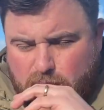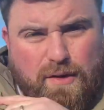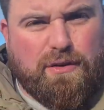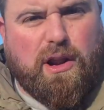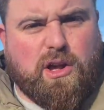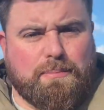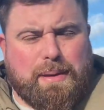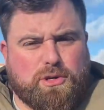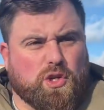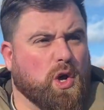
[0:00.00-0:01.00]
I feel like I
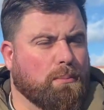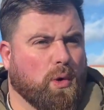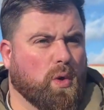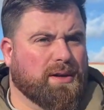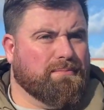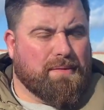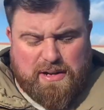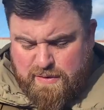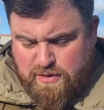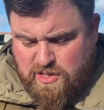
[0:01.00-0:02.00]
maybe should have got more, maybe a
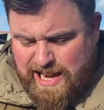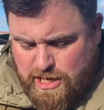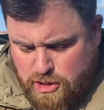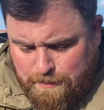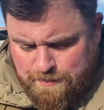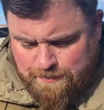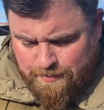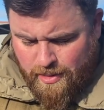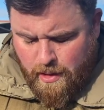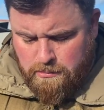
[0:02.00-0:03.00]
different selection.
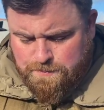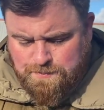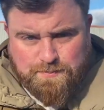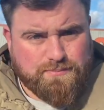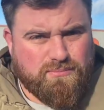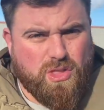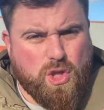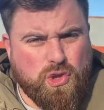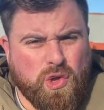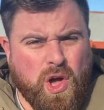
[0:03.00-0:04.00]

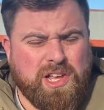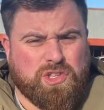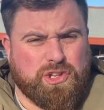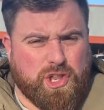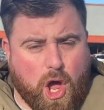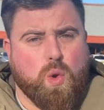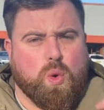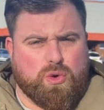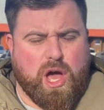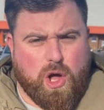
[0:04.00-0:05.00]
You guys that know
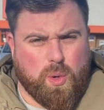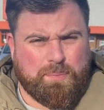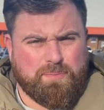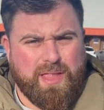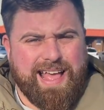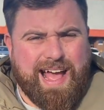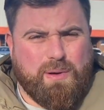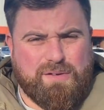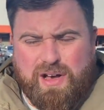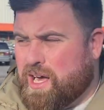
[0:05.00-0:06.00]
will know.
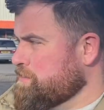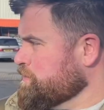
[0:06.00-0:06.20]
However,